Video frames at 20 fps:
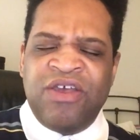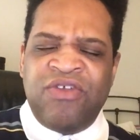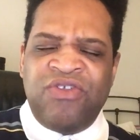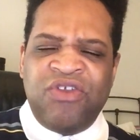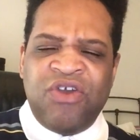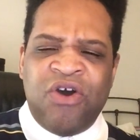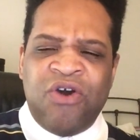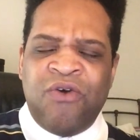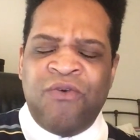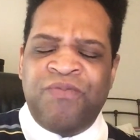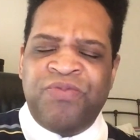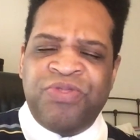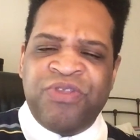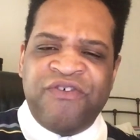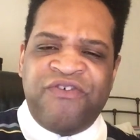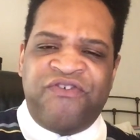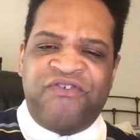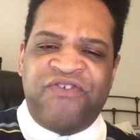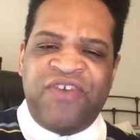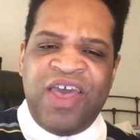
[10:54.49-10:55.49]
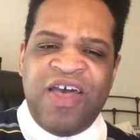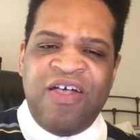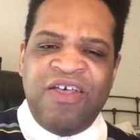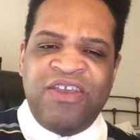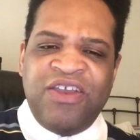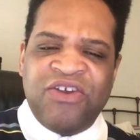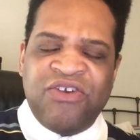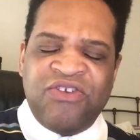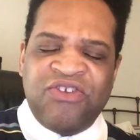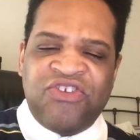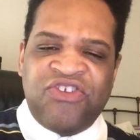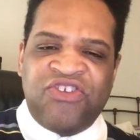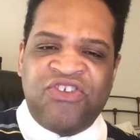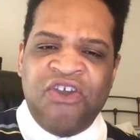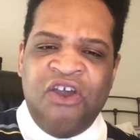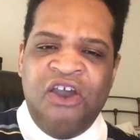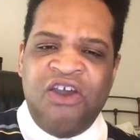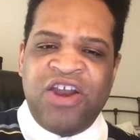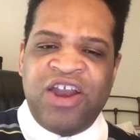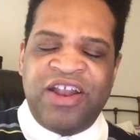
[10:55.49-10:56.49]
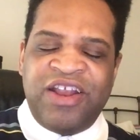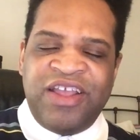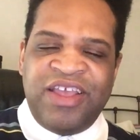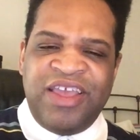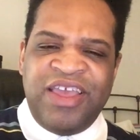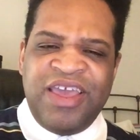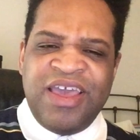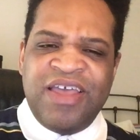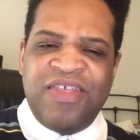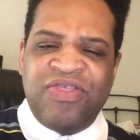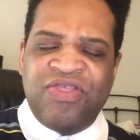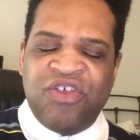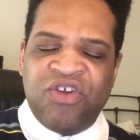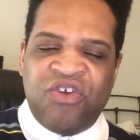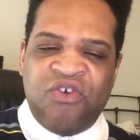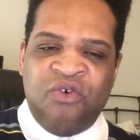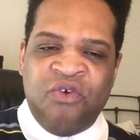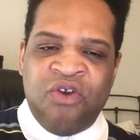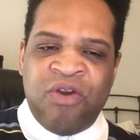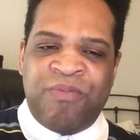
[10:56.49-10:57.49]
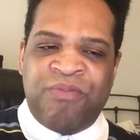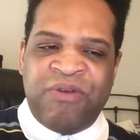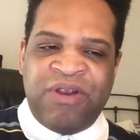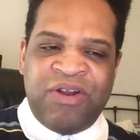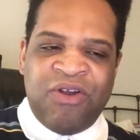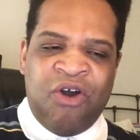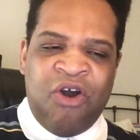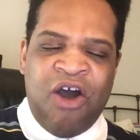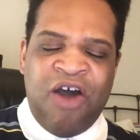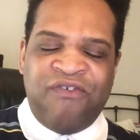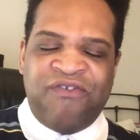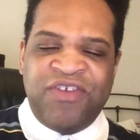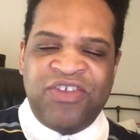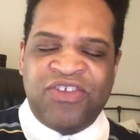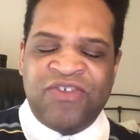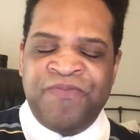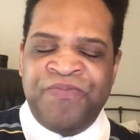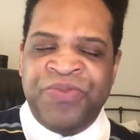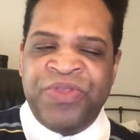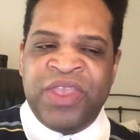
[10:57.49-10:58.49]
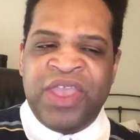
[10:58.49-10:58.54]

No, the failure started in the corporate office,